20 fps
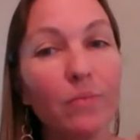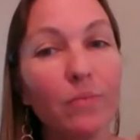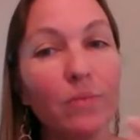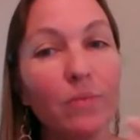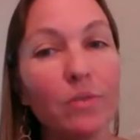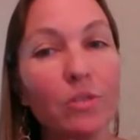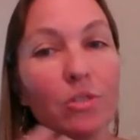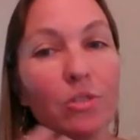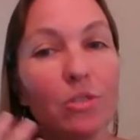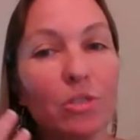
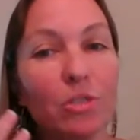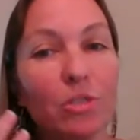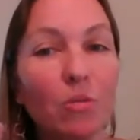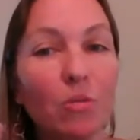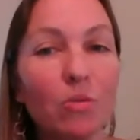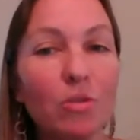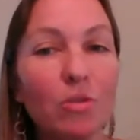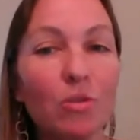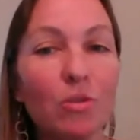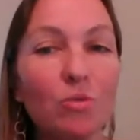
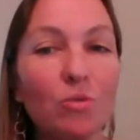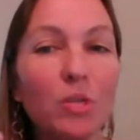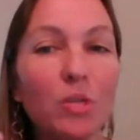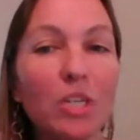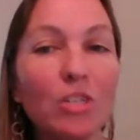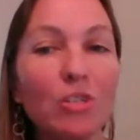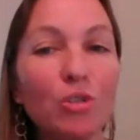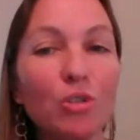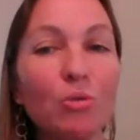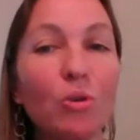So there's
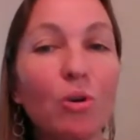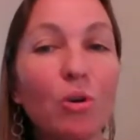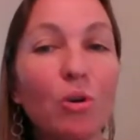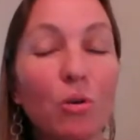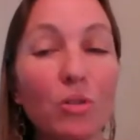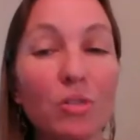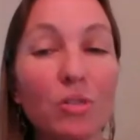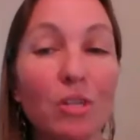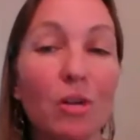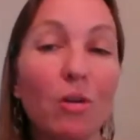really two
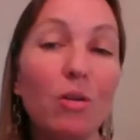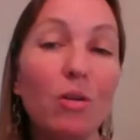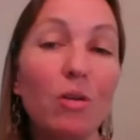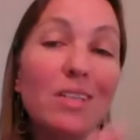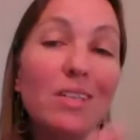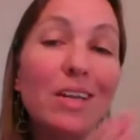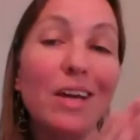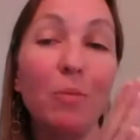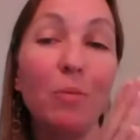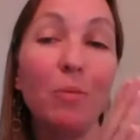goals. The goal
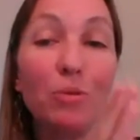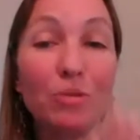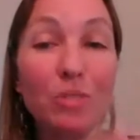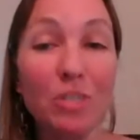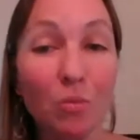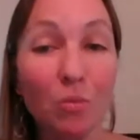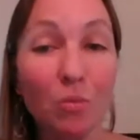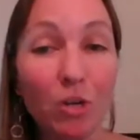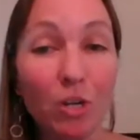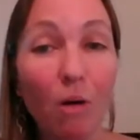is to help you
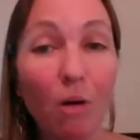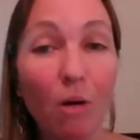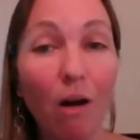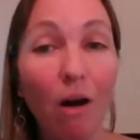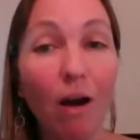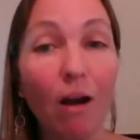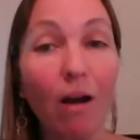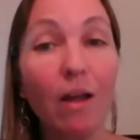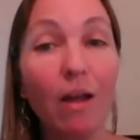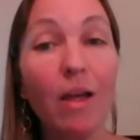see where you
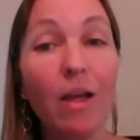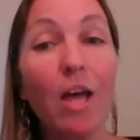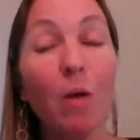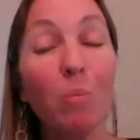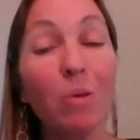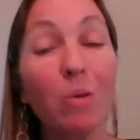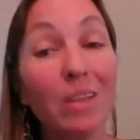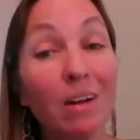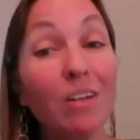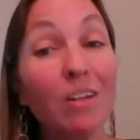are,
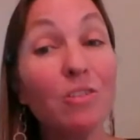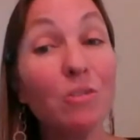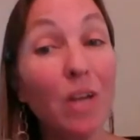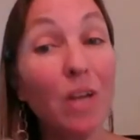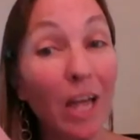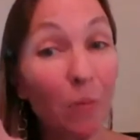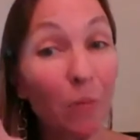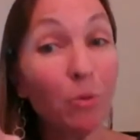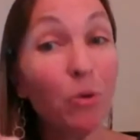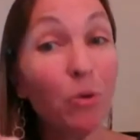but then also
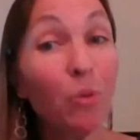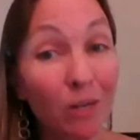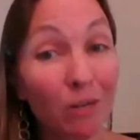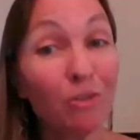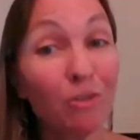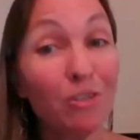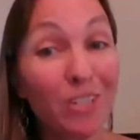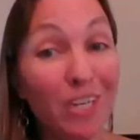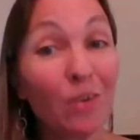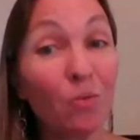to help you
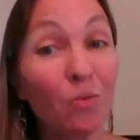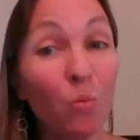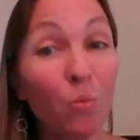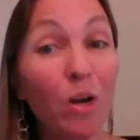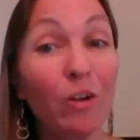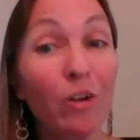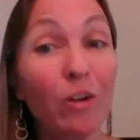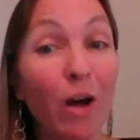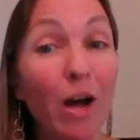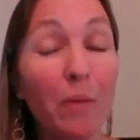understand
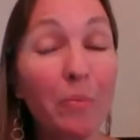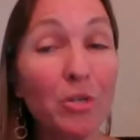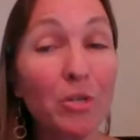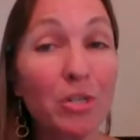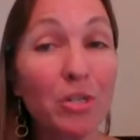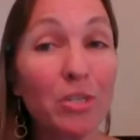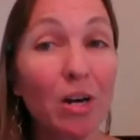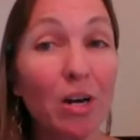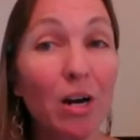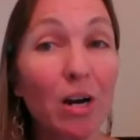what your
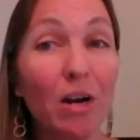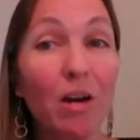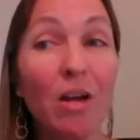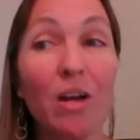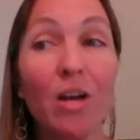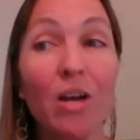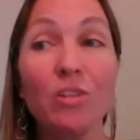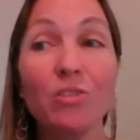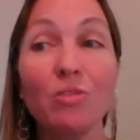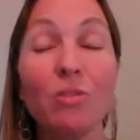options
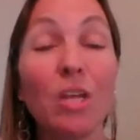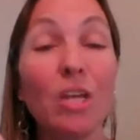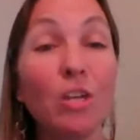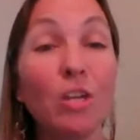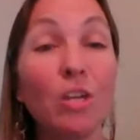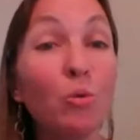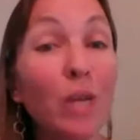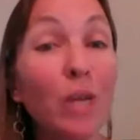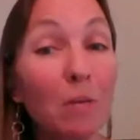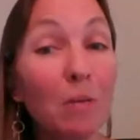are so
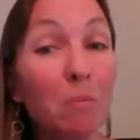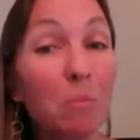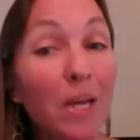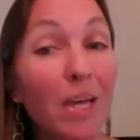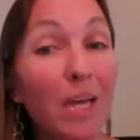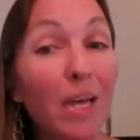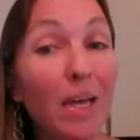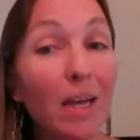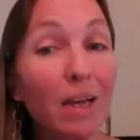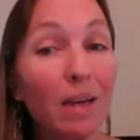that you can
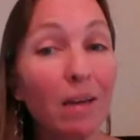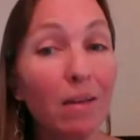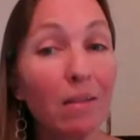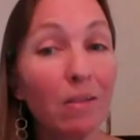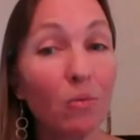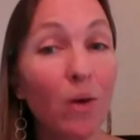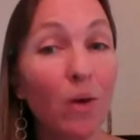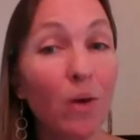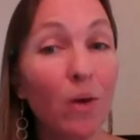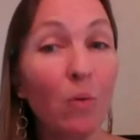pick
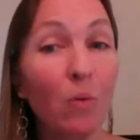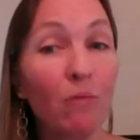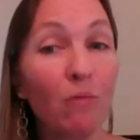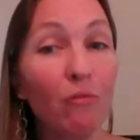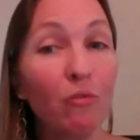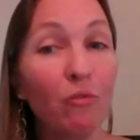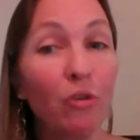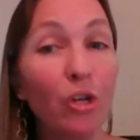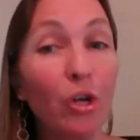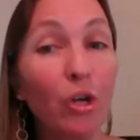the right
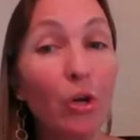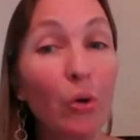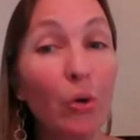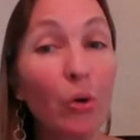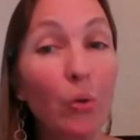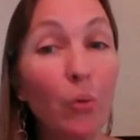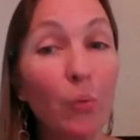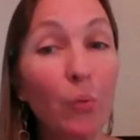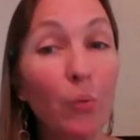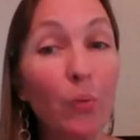one for you.